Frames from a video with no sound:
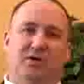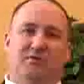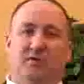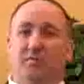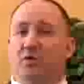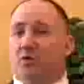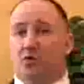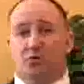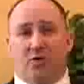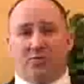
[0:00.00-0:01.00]
From
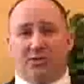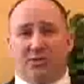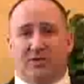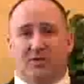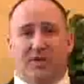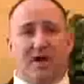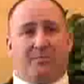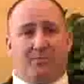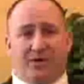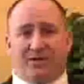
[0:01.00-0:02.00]
who owns it and who the
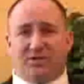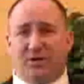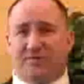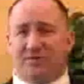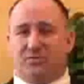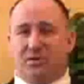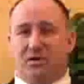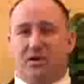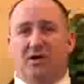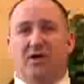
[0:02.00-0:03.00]
operations officers
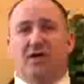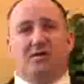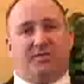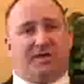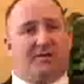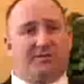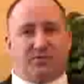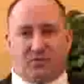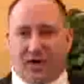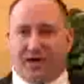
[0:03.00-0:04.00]
are, to the types of
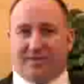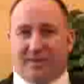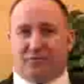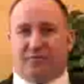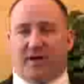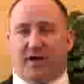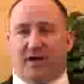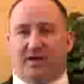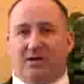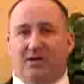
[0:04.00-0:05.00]
training they
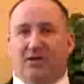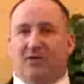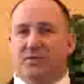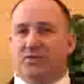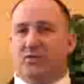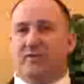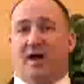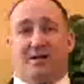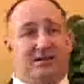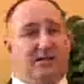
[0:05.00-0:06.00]
provide, the sort of
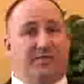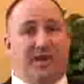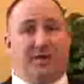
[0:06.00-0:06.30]
content of the